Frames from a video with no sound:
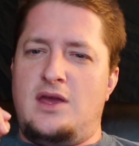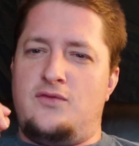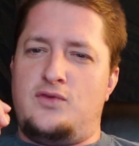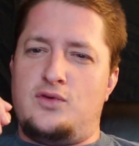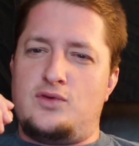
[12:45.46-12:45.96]

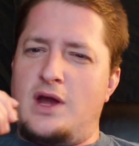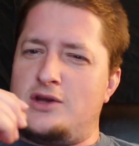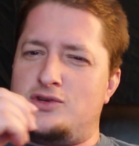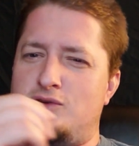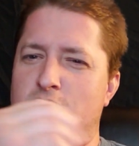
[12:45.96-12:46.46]
if you're
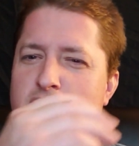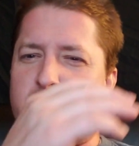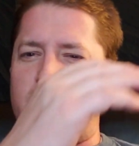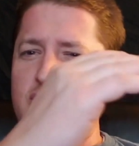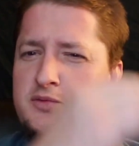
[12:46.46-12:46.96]
not sure whether
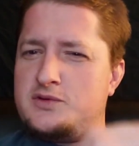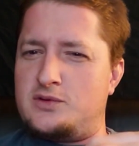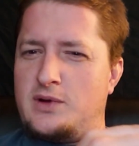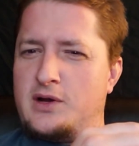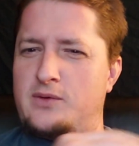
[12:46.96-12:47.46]
your loops
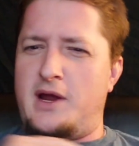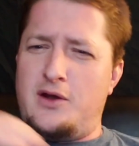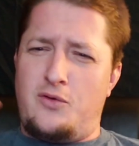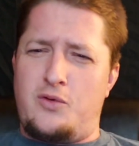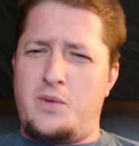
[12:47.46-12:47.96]
are running
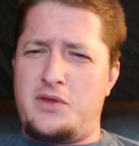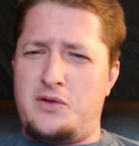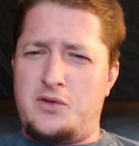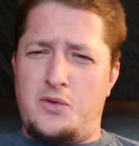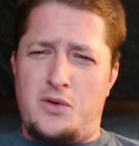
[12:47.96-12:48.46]
right or
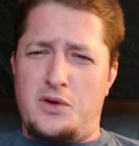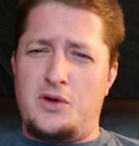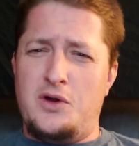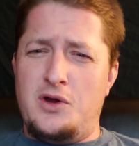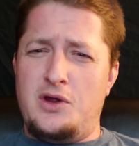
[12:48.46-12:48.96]
whether
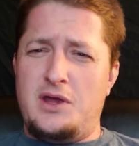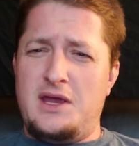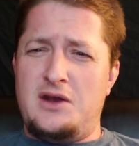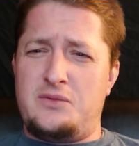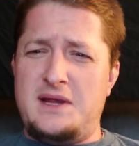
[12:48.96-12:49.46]
you're
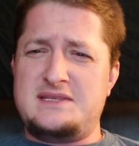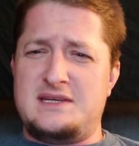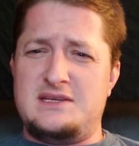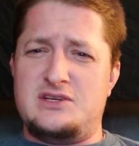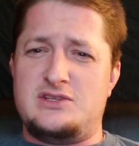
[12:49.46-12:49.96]
in a race
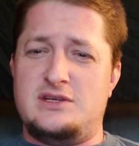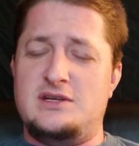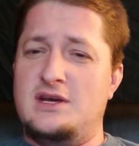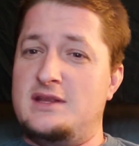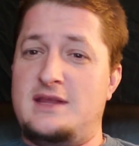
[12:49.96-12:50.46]

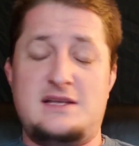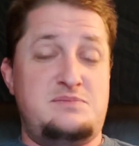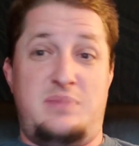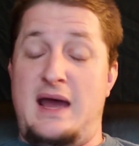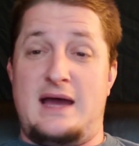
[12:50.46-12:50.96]
condition,
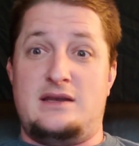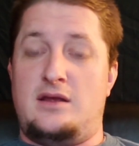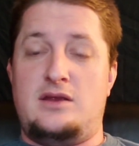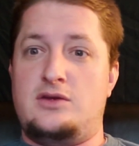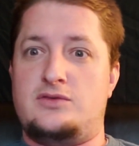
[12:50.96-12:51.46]
that's bad.
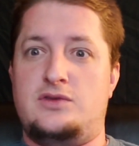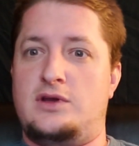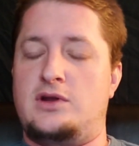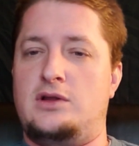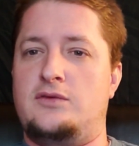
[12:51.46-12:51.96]
And you're
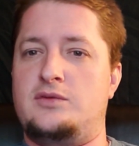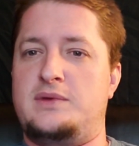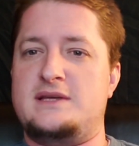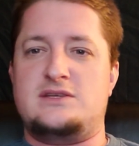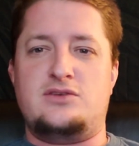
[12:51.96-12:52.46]
looking all over the
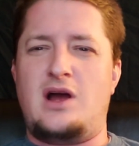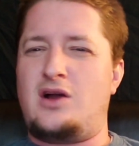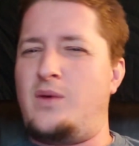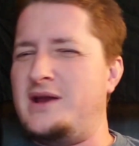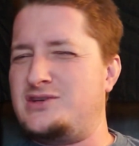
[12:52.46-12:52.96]
place and you're
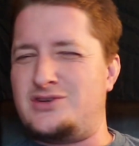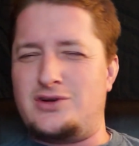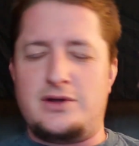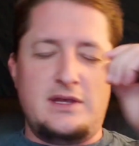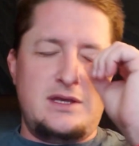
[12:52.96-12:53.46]
not quite
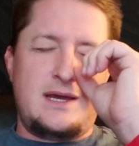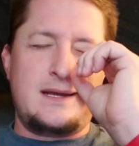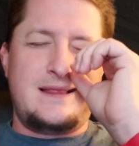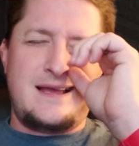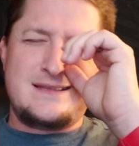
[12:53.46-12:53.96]
sure, and then you
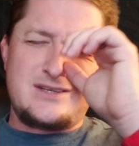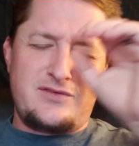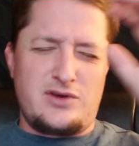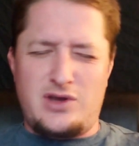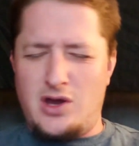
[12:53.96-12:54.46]
kind of glance
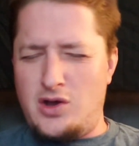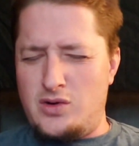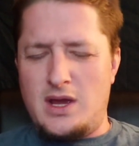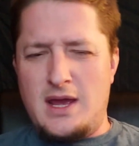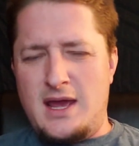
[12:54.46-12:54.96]
over your
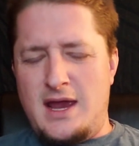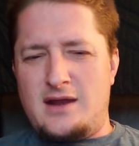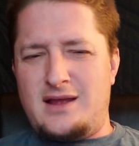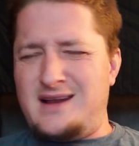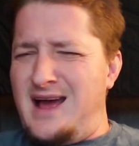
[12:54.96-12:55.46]
code.
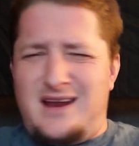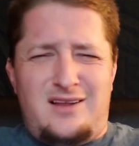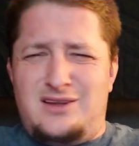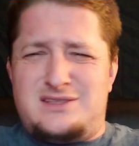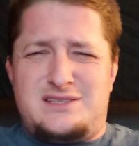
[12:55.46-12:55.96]
You're like,
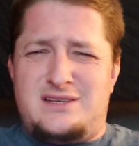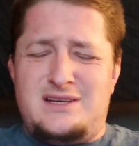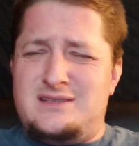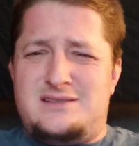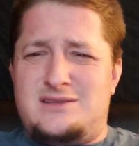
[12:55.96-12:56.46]
no, it looks
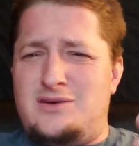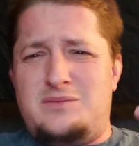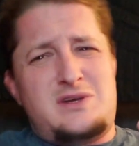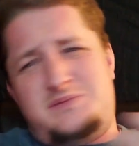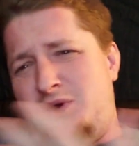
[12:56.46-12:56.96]
good, so
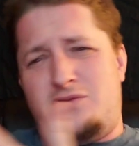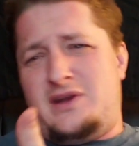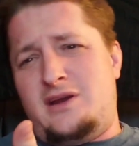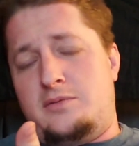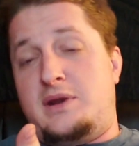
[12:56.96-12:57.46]
it must be over
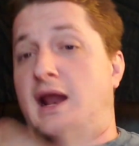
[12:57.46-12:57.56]
here.